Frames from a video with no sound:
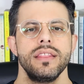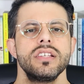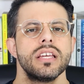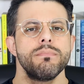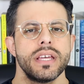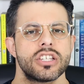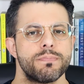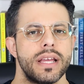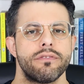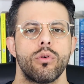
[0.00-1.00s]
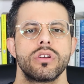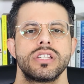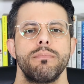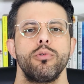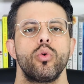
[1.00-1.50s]
And this can be explained, for
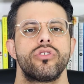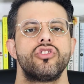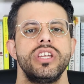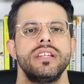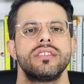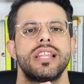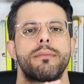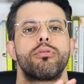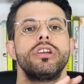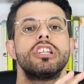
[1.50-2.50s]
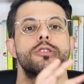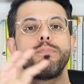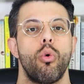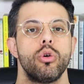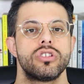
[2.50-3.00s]
example, with genes that
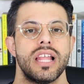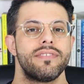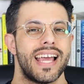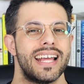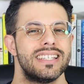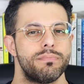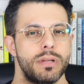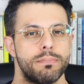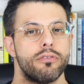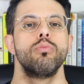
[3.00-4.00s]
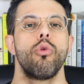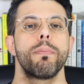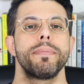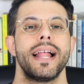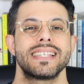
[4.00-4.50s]
predispose left-handed people to
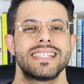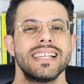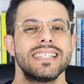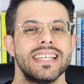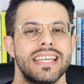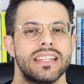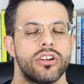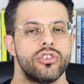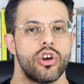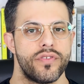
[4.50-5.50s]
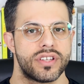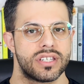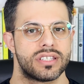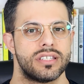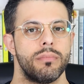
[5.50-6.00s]
more plasticity in their nervous
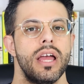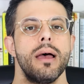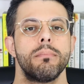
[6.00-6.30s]
system.